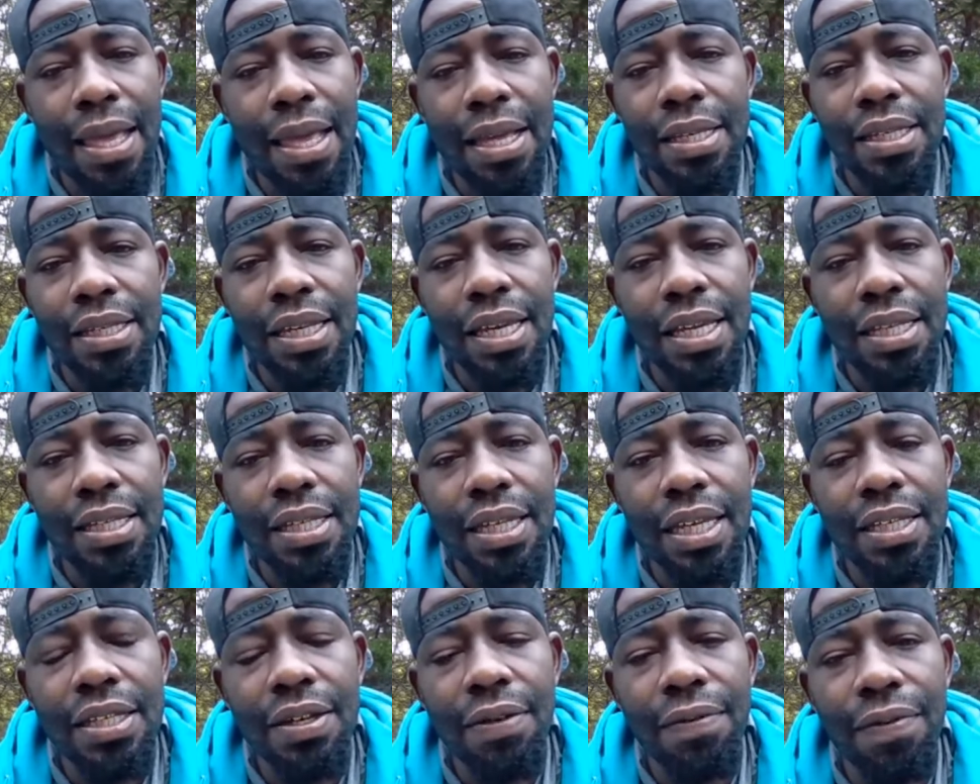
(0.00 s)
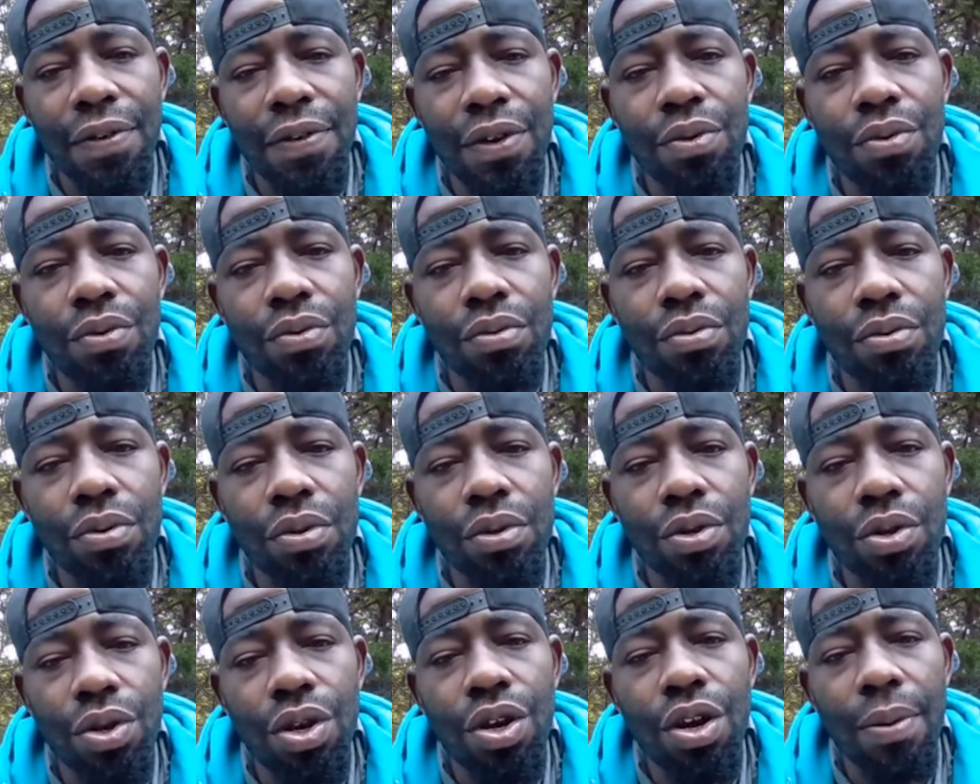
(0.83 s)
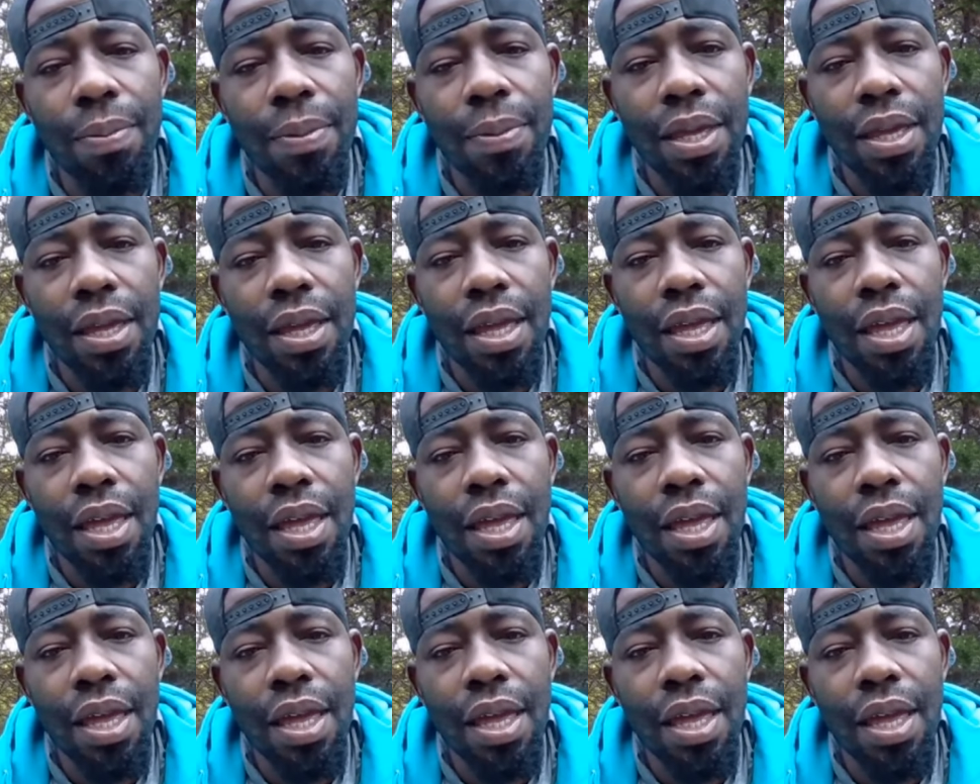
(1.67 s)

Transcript: it's a fool. Do you hear me?